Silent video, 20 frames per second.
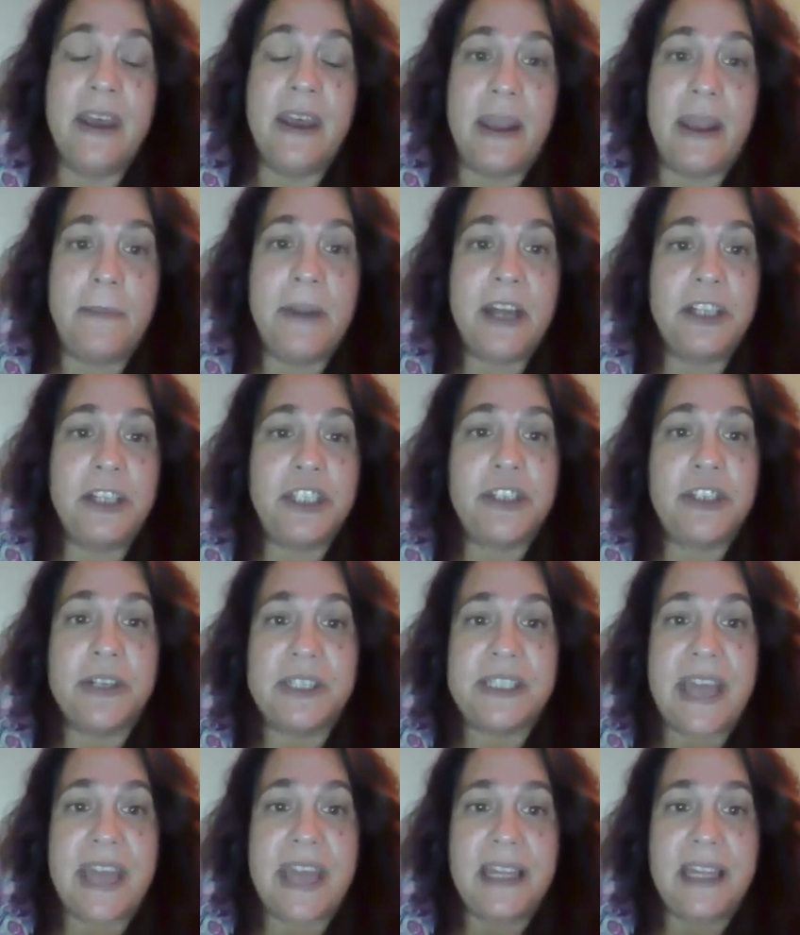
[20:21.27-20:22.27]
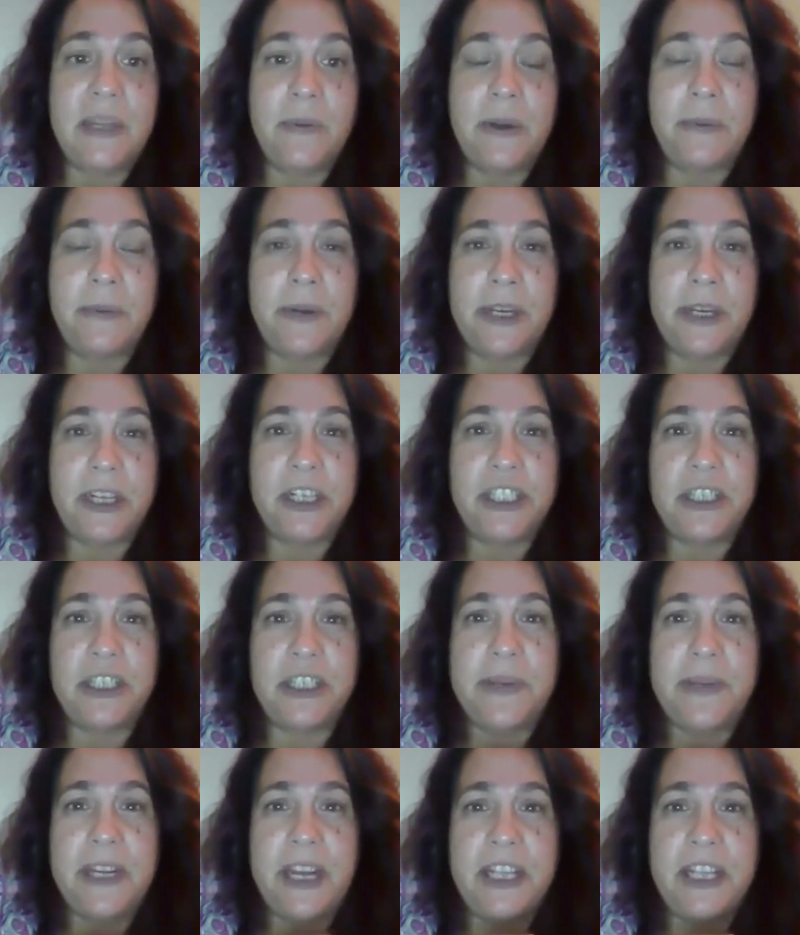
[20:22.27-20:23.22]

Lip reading: I'm not sure exactly when we're going to do it.